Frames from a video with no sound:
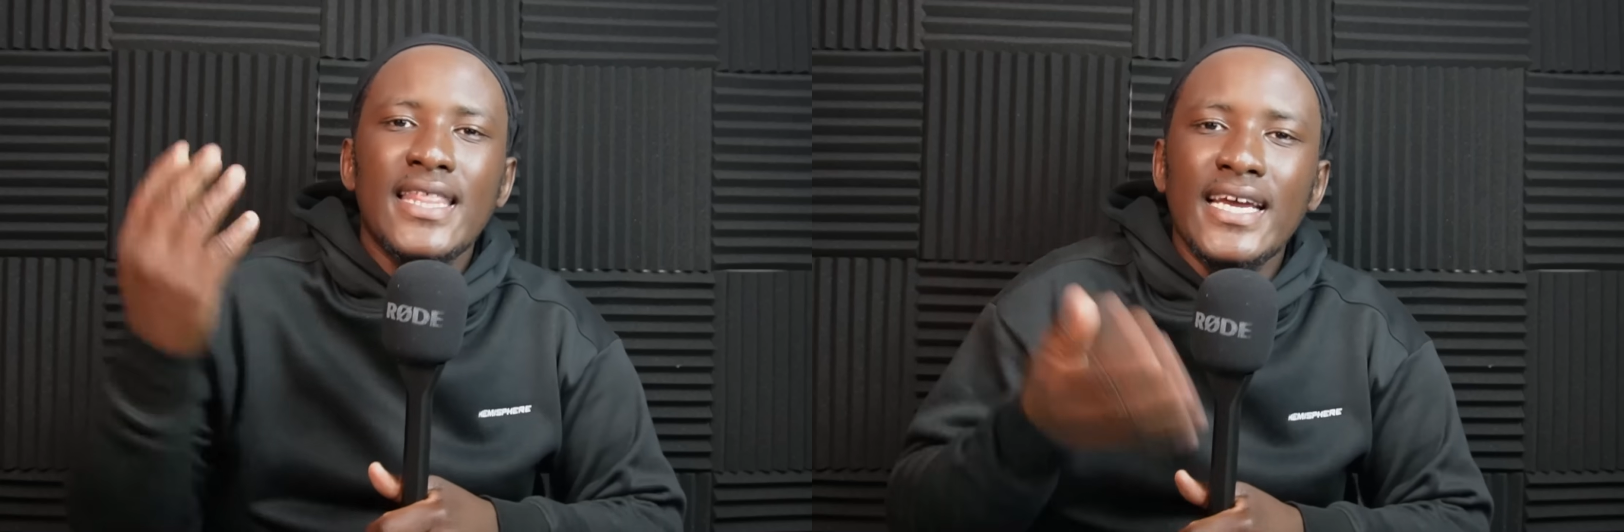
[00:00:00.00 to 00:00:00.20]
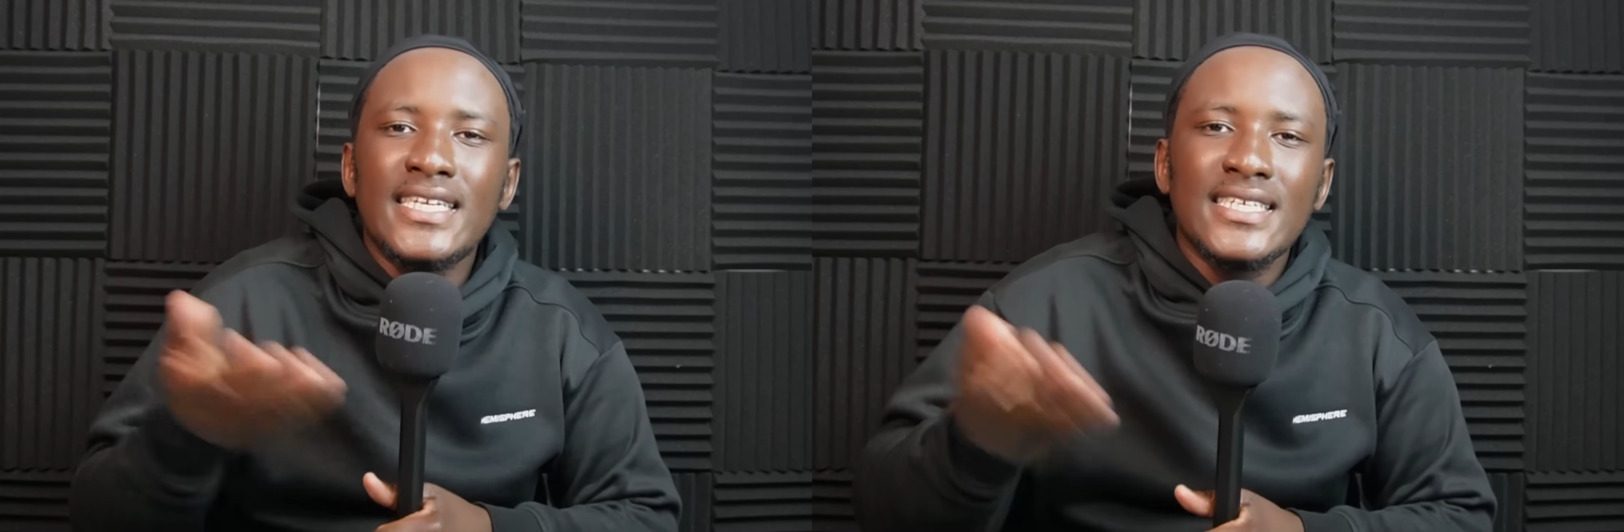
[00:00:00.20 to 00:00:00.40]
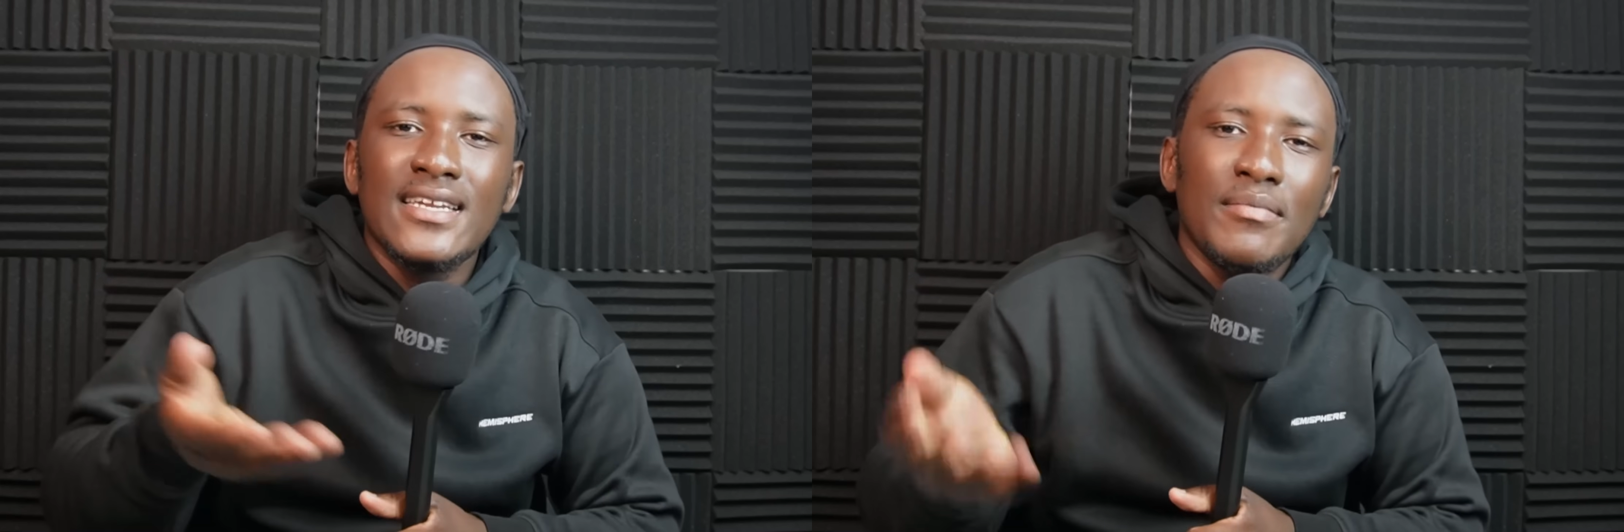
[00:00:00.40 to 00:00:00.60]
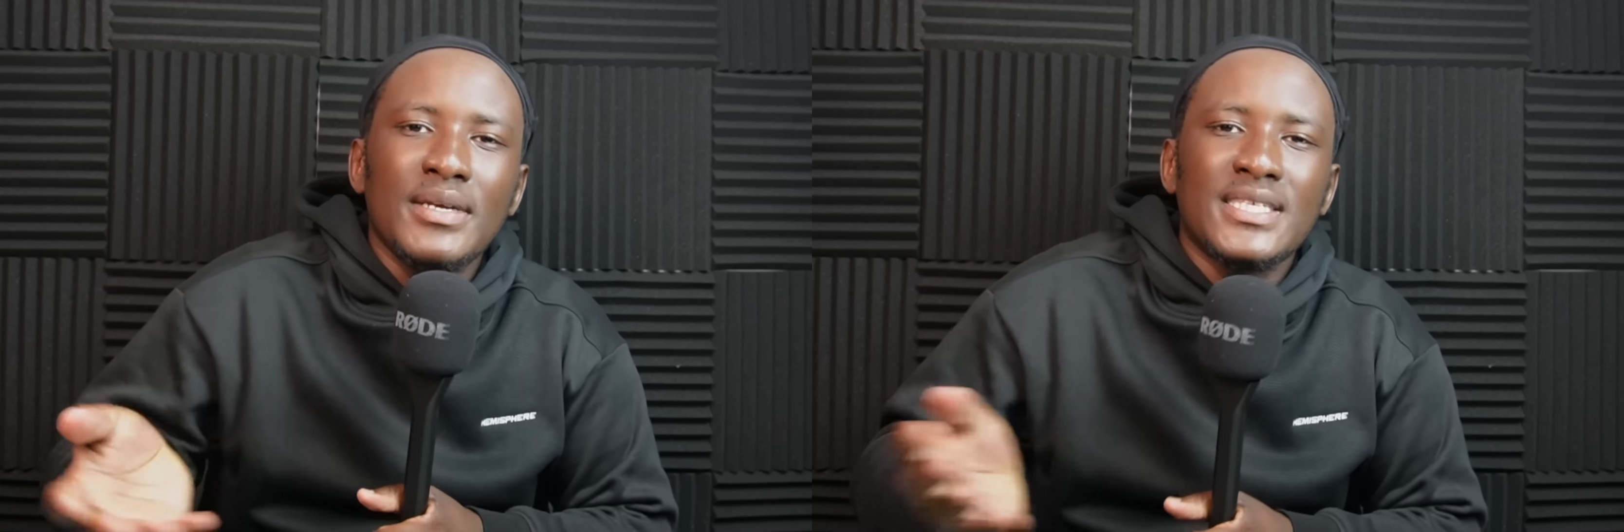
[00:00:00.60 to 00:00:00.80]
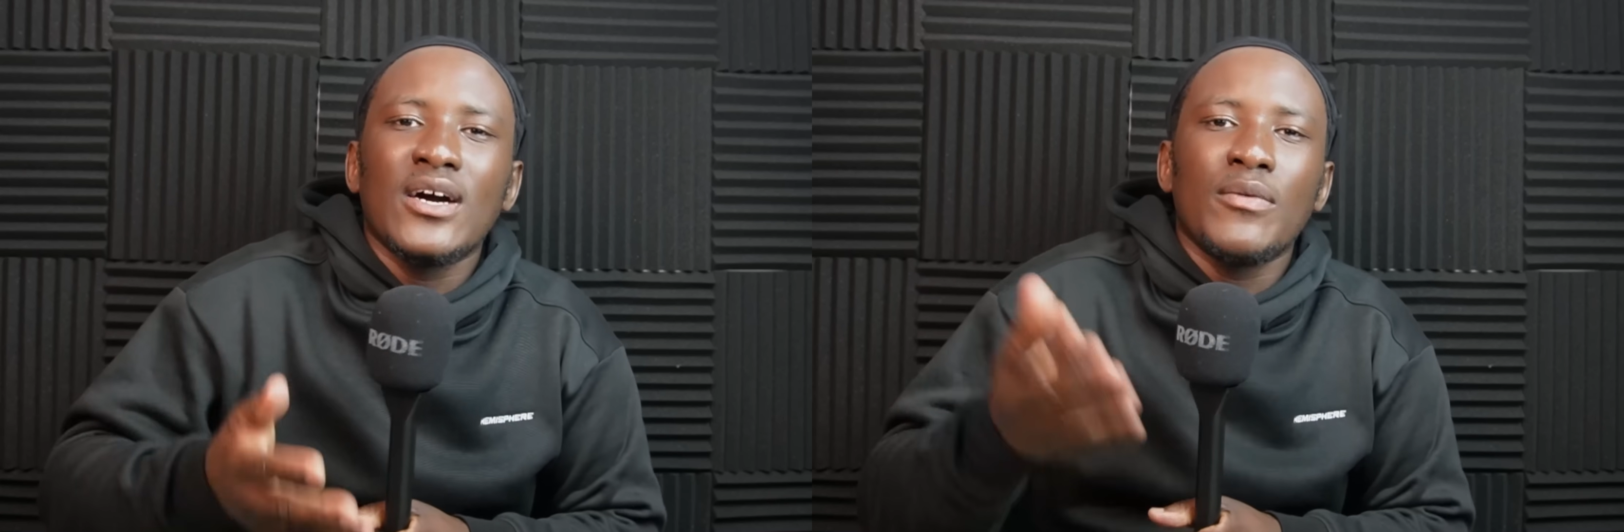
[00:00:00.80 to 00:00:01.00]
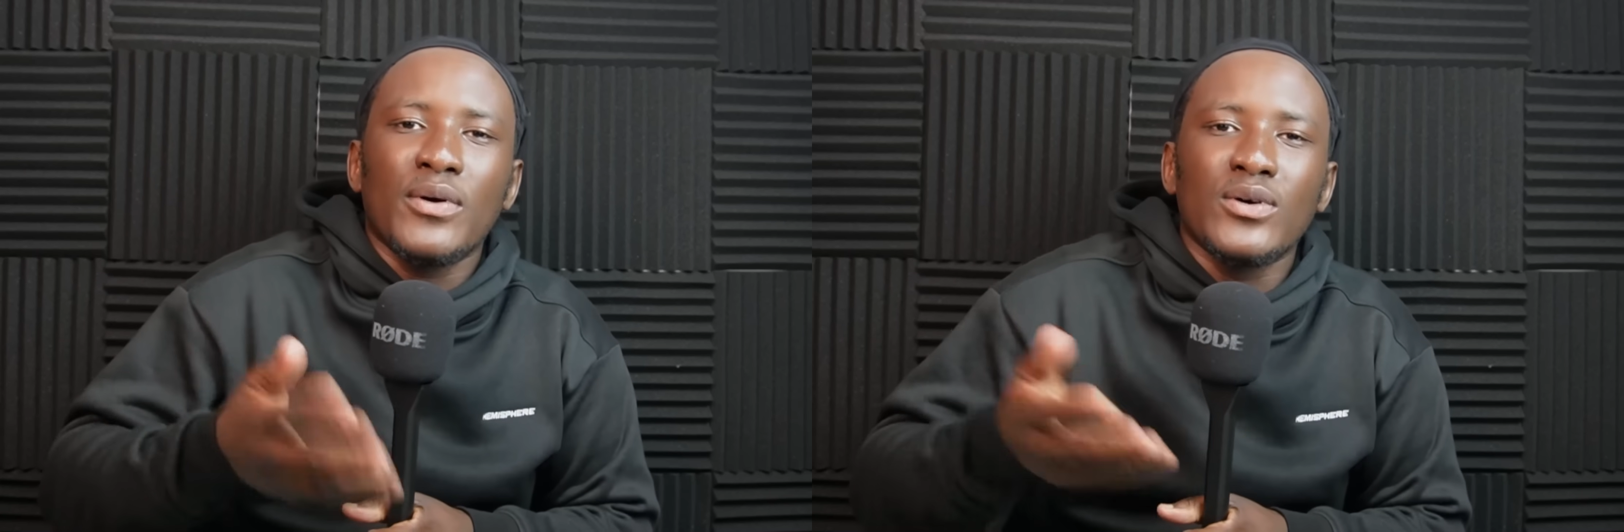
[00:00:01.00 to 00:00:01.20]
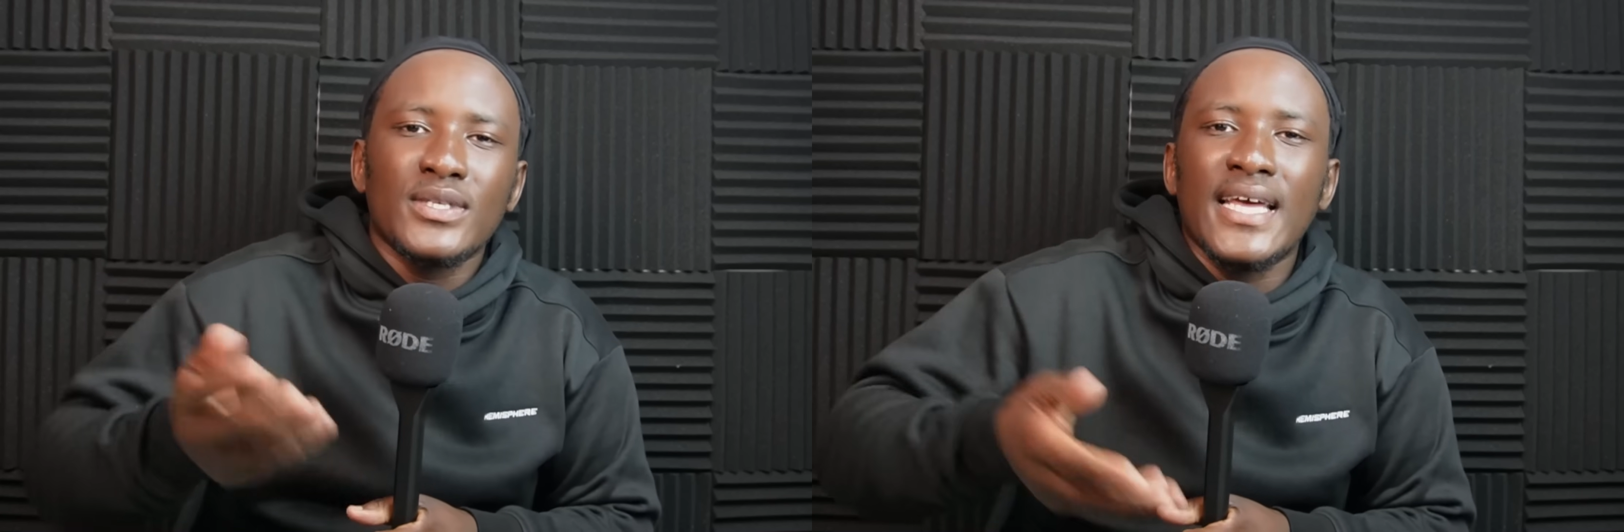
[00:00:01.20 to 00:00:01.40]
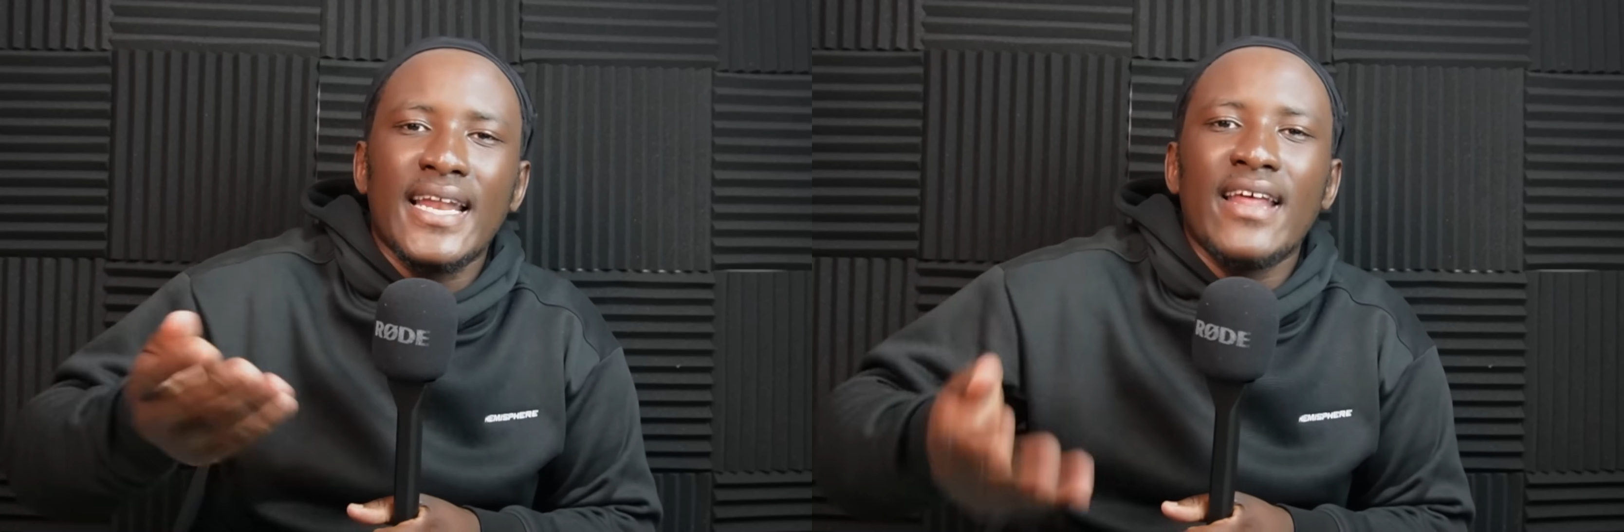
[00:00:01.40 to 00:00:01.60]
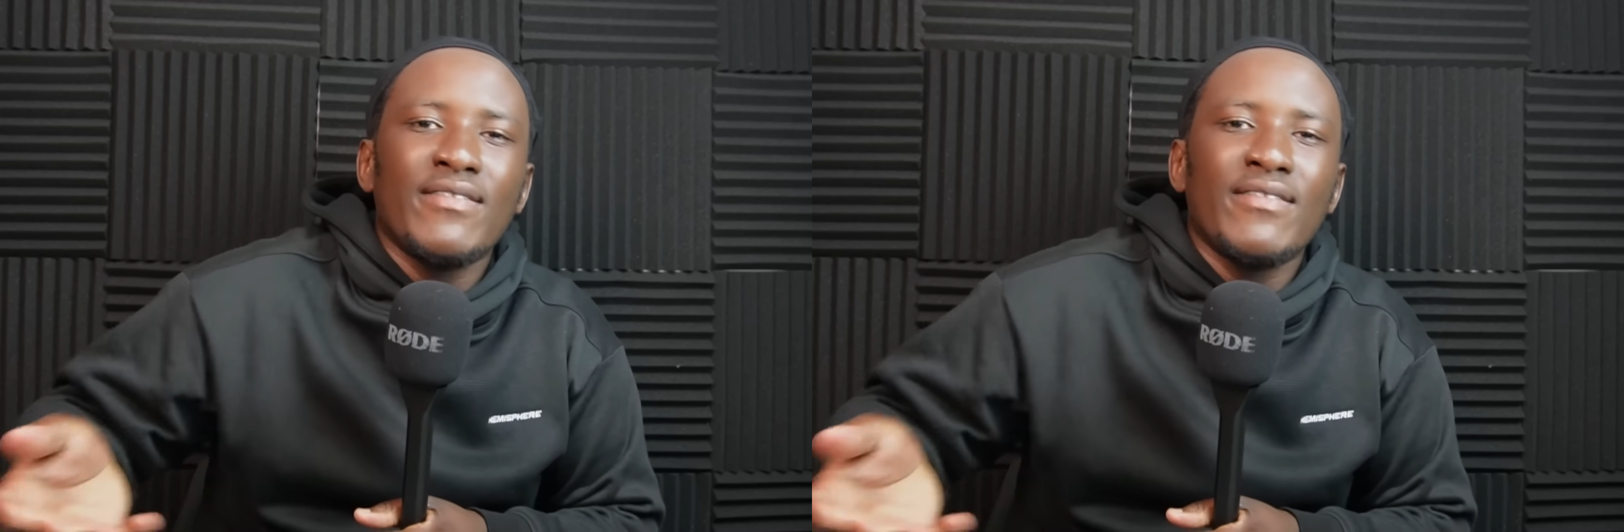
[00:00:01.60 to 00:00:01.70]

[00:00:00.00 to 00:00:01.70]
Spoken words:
They didn't miss out because they